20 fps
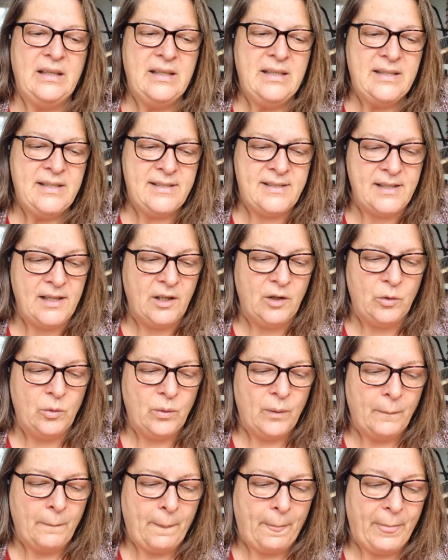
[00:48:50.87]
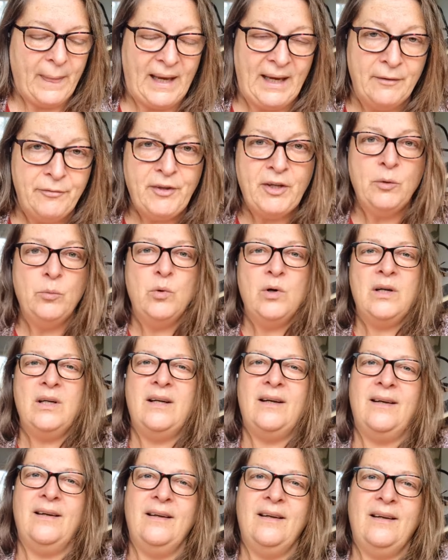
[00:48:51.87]
So if you want
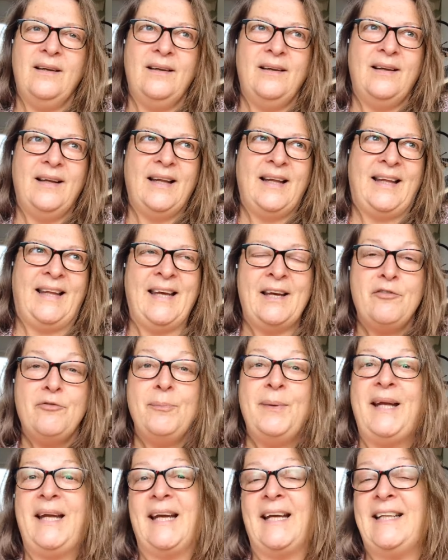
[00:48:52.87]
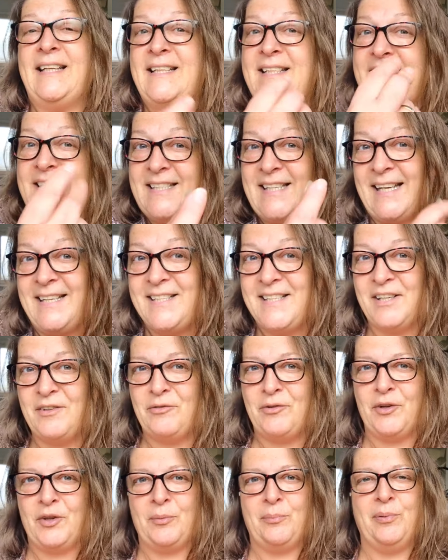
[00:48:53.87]
to give me an incentive
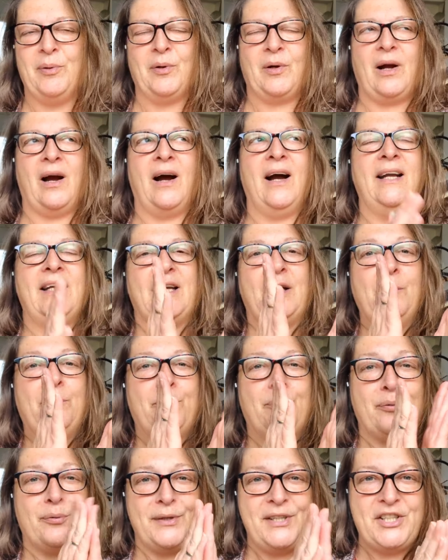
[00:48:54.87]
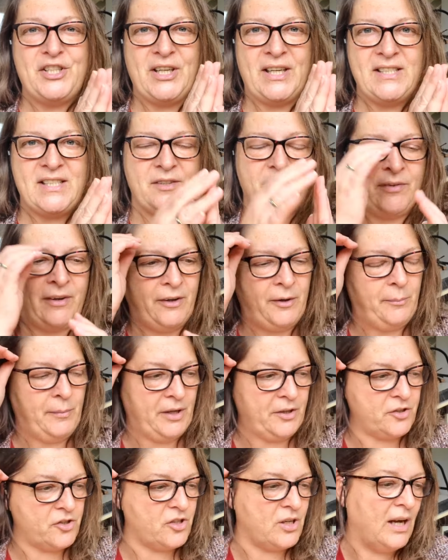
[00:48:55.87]
for the book, I'd appreciate it very
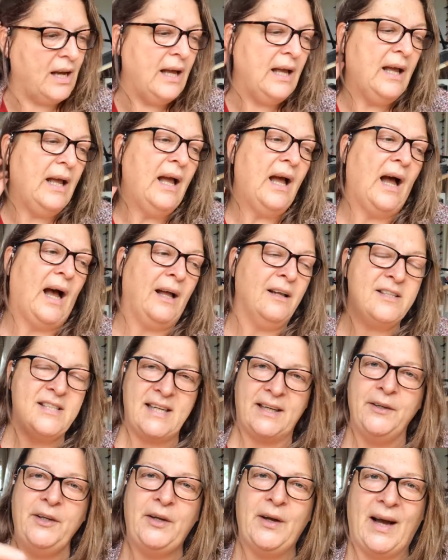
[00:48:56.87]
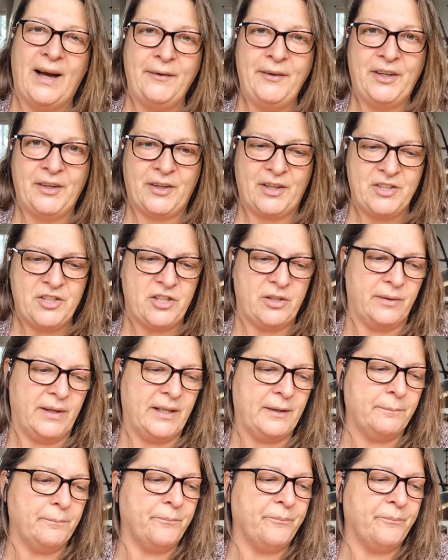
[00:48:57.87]
much. I'll tell you how you can do it.